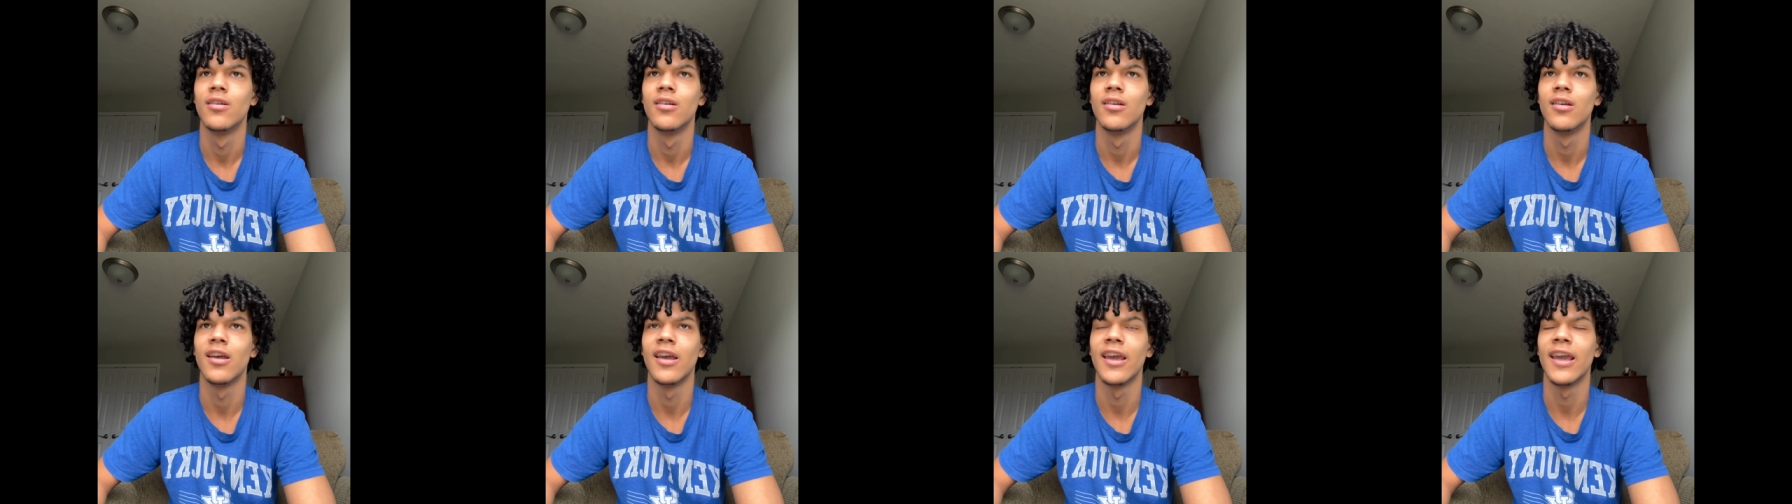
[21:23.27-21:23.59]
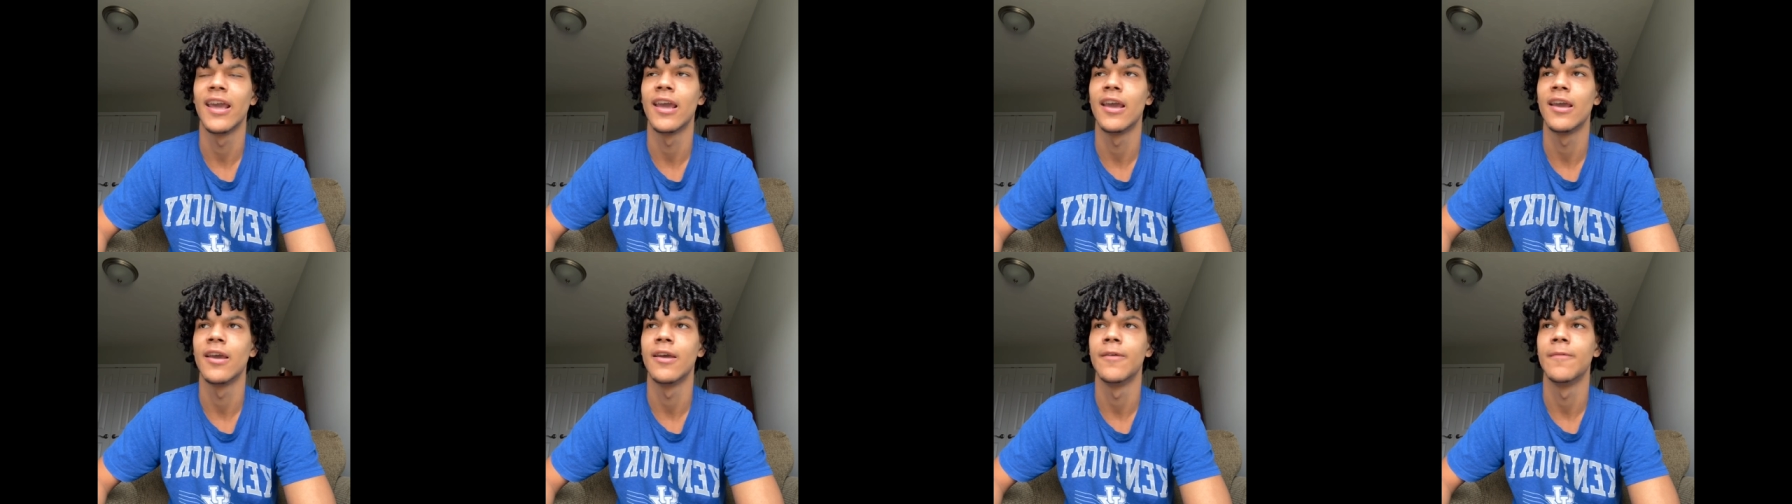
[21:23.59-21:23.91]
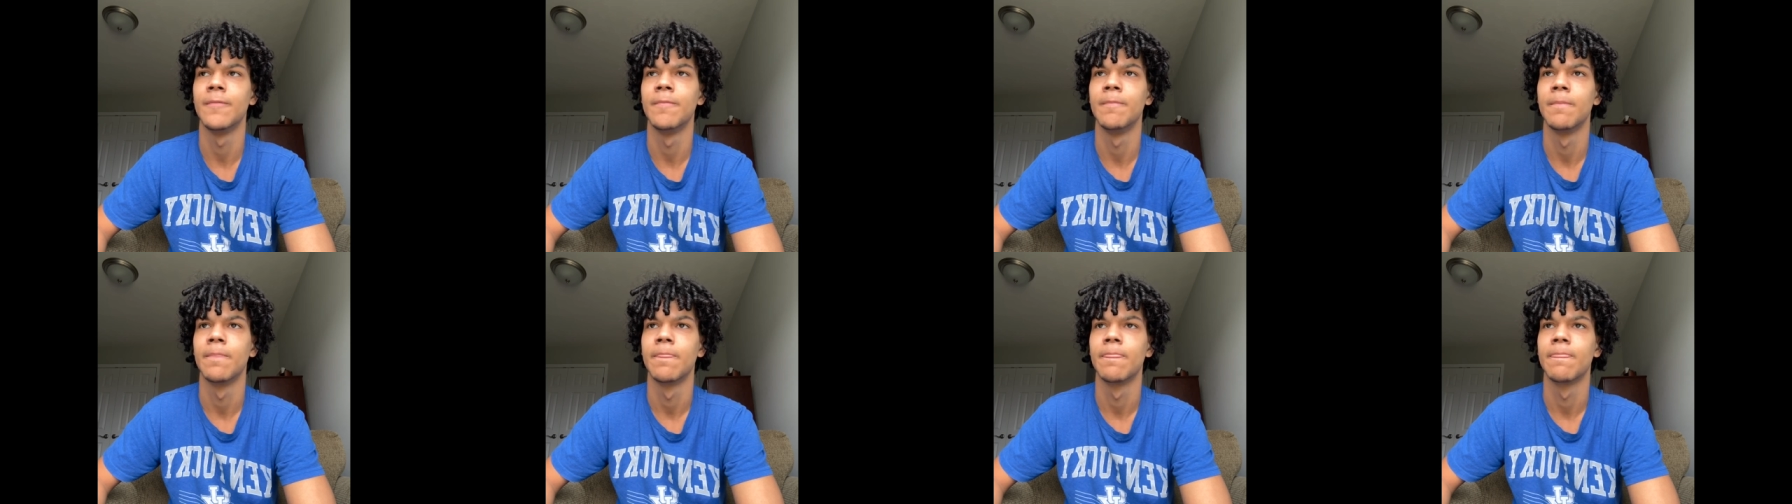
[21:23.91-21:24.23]

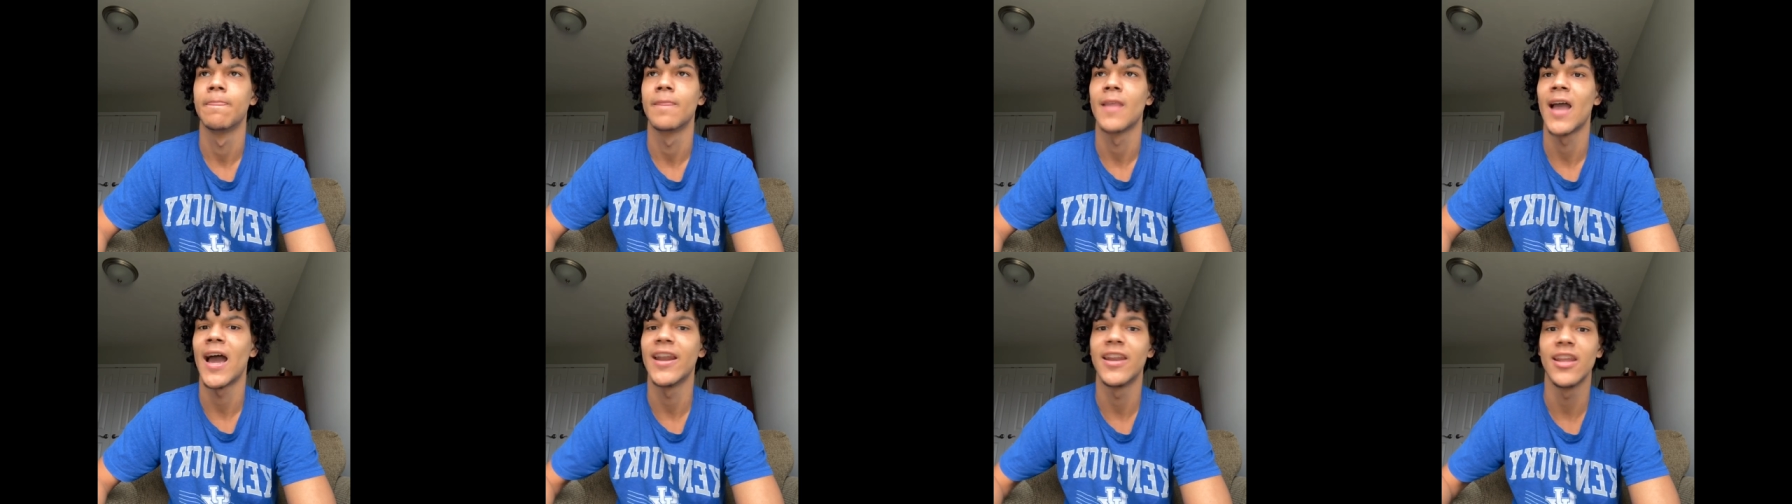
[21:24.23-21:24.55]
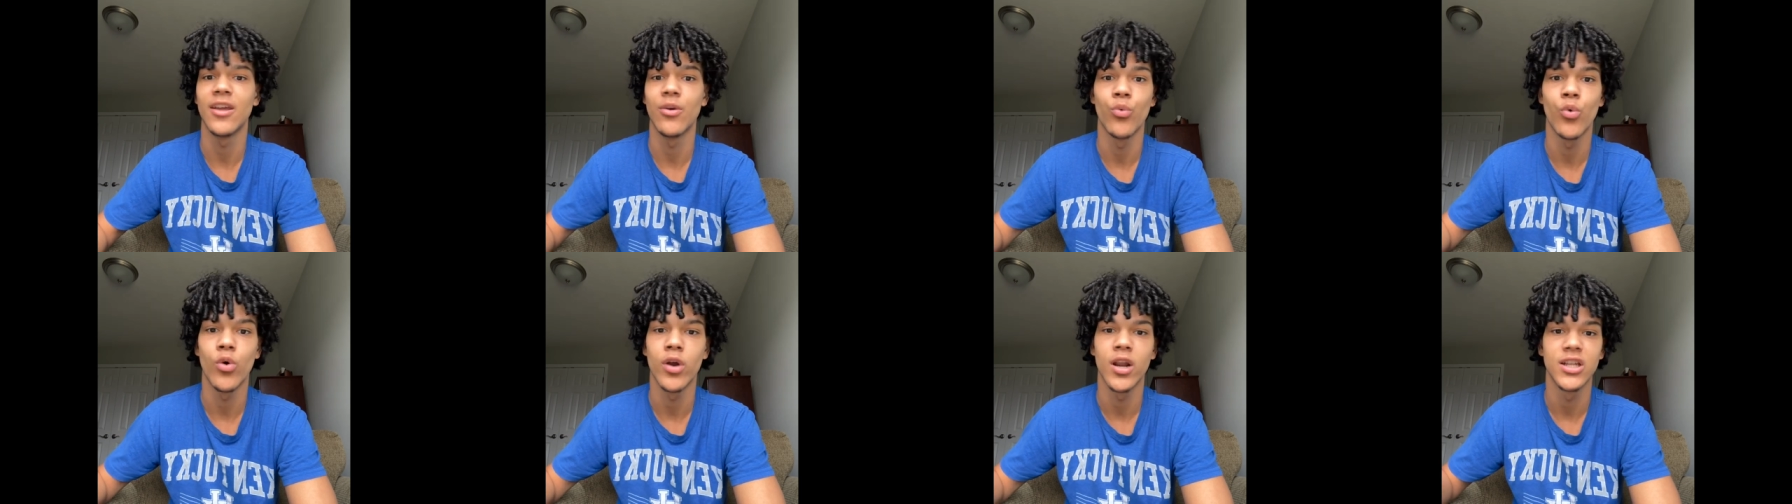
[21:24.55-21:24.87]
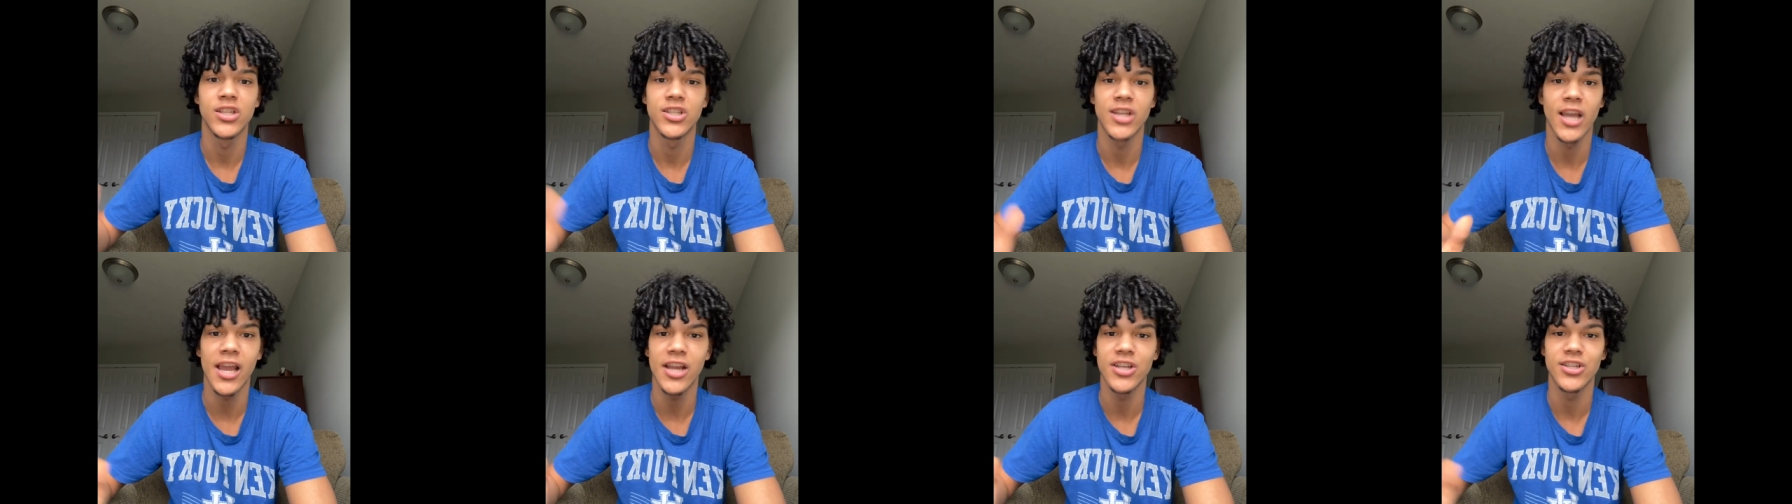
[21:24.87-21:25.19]
And I didn't want
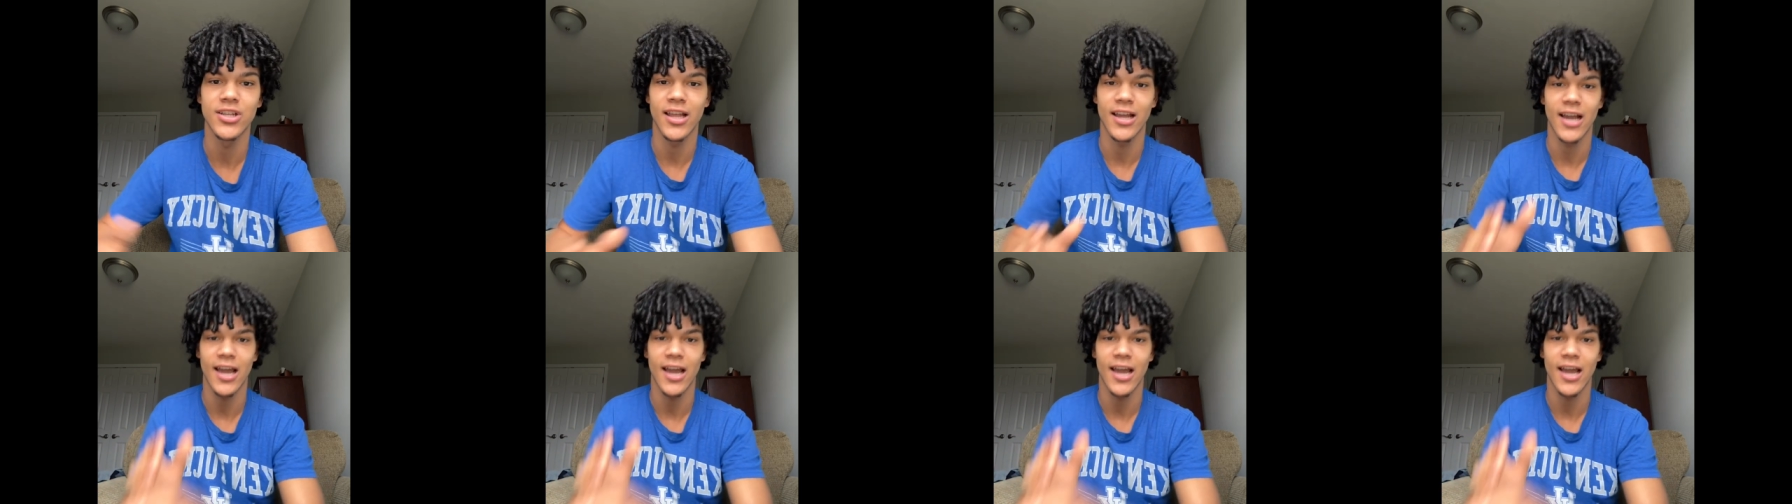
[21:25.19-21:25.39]
to change it.